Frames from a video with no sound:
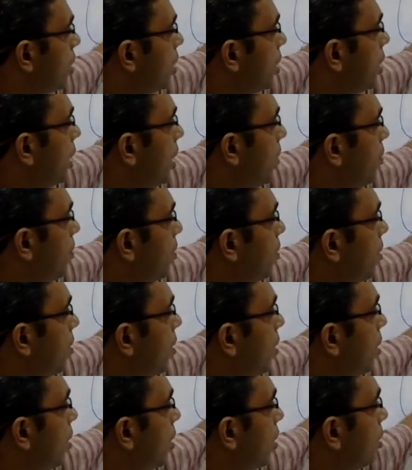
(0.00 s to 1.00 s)
keep
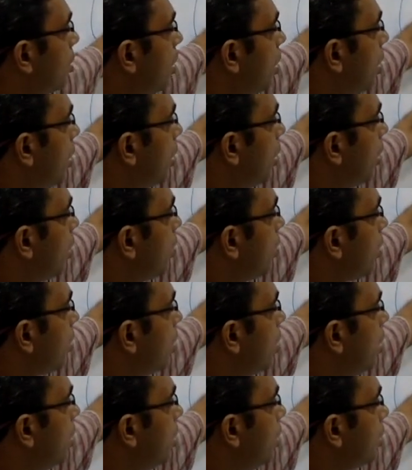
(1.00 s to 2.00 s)
the
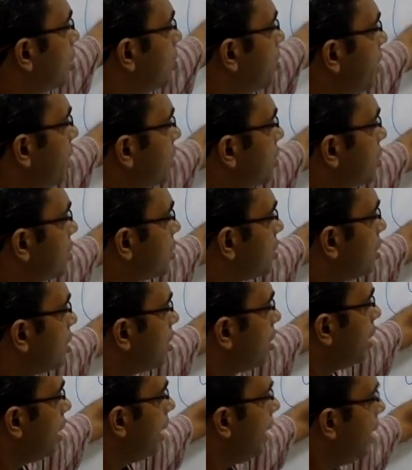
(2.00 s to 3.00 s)
kernel space
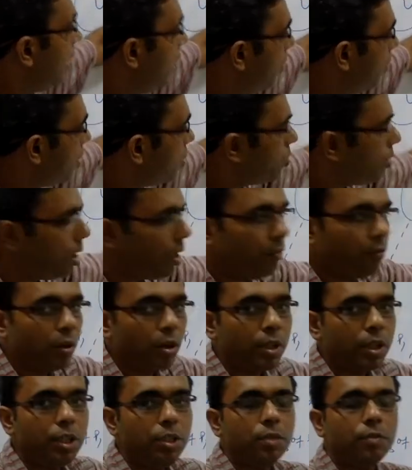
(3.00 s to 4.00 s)
individually
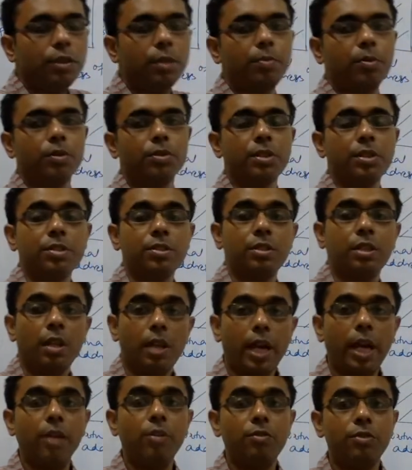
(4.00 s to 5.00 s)
for each of the process,
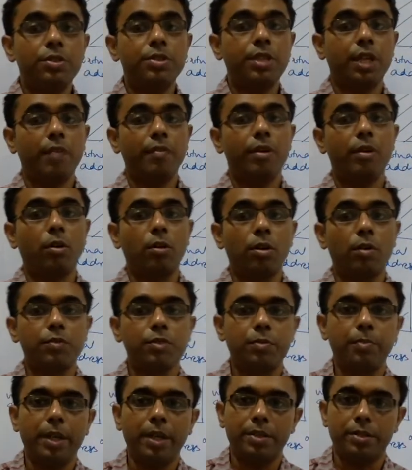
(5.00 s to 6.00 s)
and you save a lot of
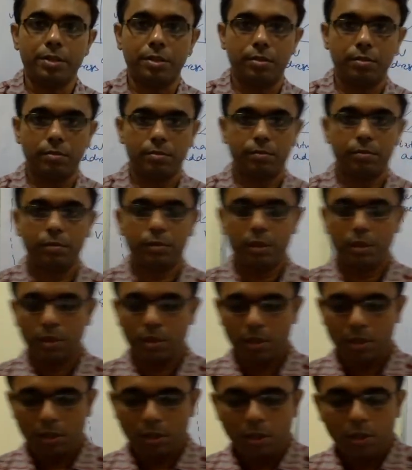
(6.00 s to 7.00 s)
space.
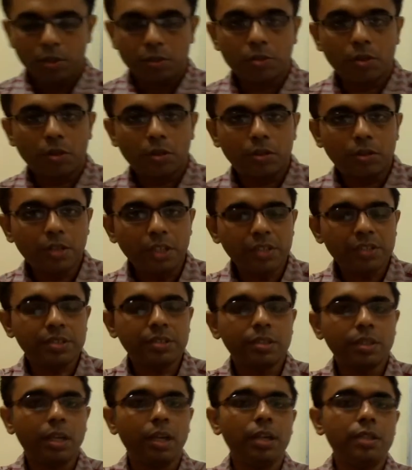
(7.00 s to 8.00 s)
So
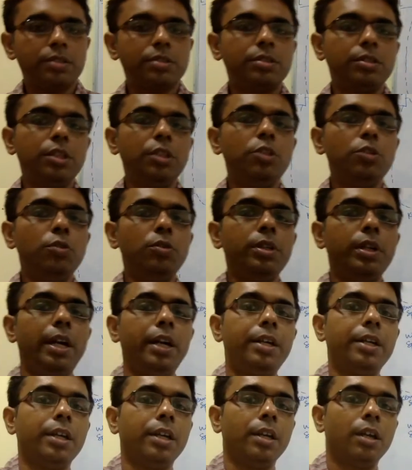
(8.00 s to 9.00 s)
this is the
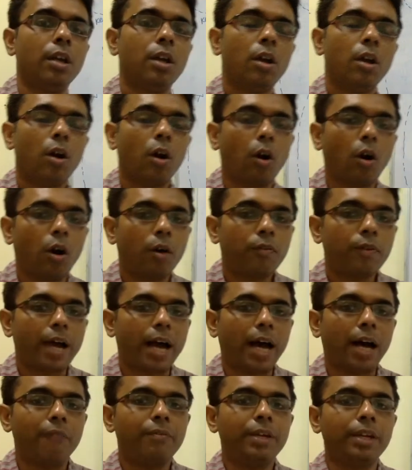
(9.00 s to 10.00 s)
utility of
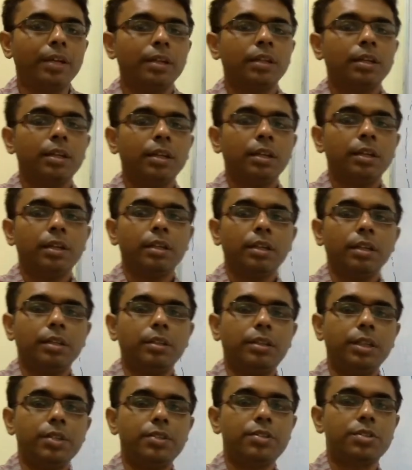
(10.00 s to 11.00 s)
having
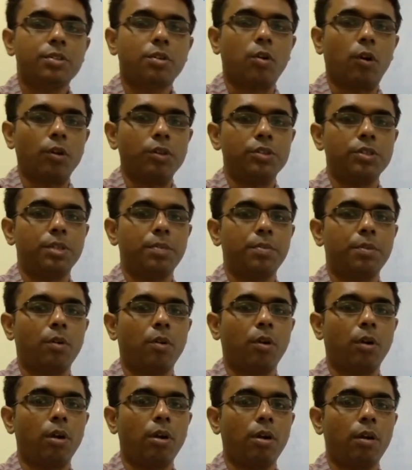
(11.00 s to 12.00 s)
this concept
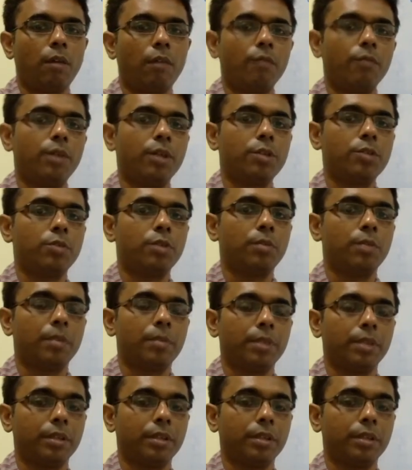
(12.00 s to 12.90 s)
called virtual memory.